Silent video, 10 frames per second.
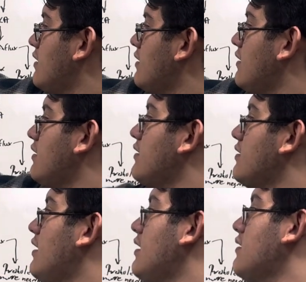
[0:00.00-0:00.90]

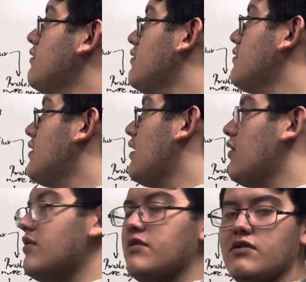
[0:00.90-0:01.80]
that
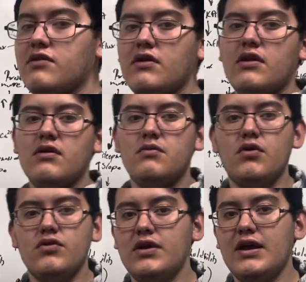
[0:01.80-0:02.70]
causes
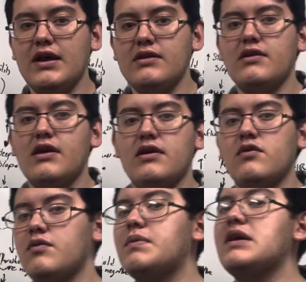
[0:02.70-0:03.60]
protein kinase A
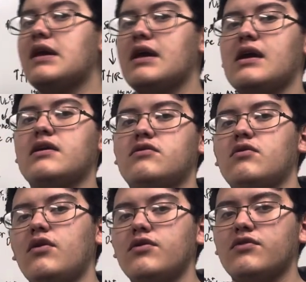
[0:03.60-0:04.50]
or pKa to
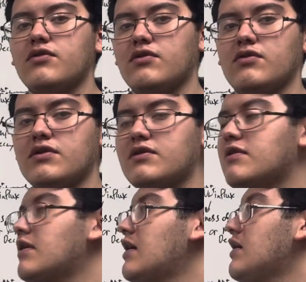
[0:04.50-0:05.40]
also increase,
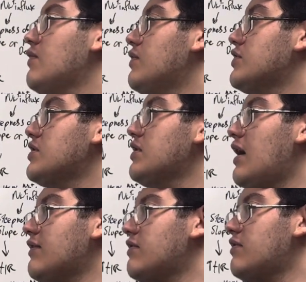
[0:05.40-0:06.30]
which
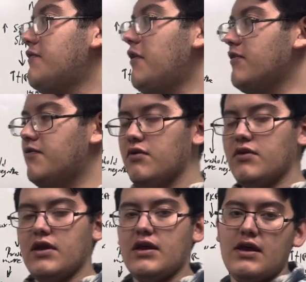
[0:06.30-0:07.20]
allows us to
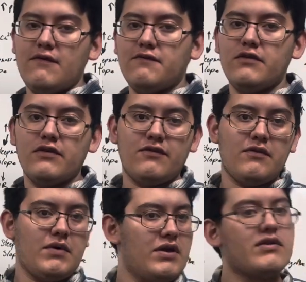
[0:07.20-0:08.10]
phosphorylate in 4
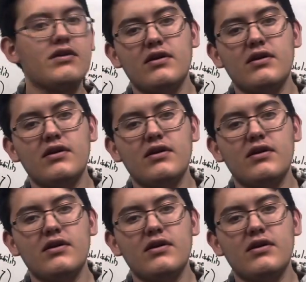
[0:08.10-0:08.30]
different ways.